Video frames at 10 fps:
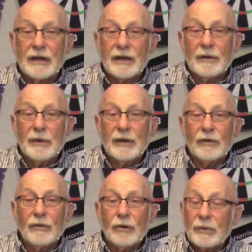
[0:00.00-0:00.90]
May the
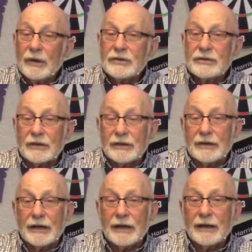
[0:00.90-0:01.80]
Lord bless you
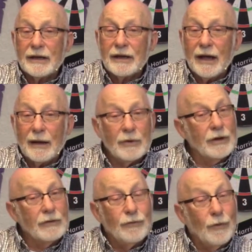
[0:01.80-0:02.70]
today. I'm
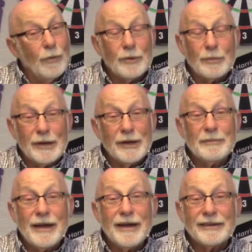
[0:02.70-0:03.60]
looking forward to
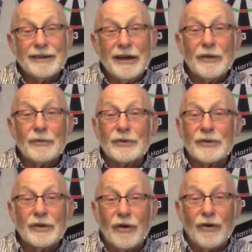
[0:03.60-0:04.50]
being back together
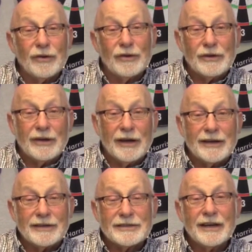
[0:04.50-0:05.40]
with all of you
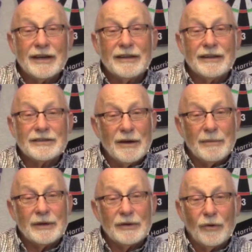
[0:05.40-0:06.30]
guys this
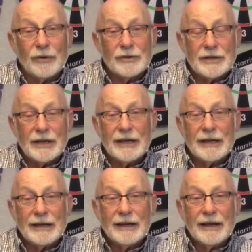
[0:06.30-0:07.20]
coming Lord's
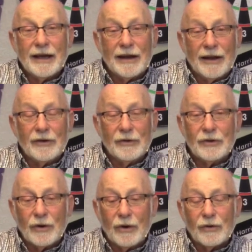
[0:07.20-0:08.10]
Day, and I know
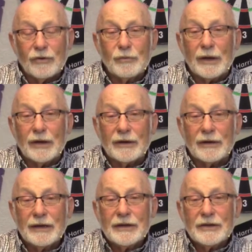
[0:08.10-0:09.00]
you are as well.
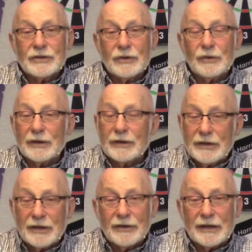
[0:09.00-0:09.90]
So
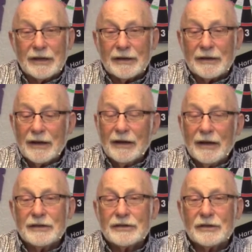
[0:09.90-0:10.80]
until then,
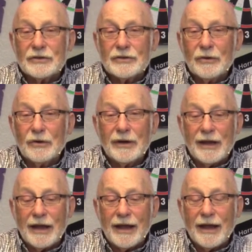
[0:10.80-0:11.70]
let's
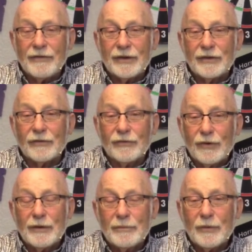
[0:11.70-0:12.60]
enjoy having the
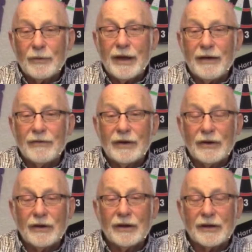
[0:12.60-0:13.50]
freedom that we have
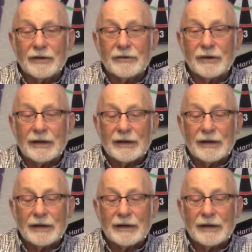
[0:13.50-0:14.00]
here in our country.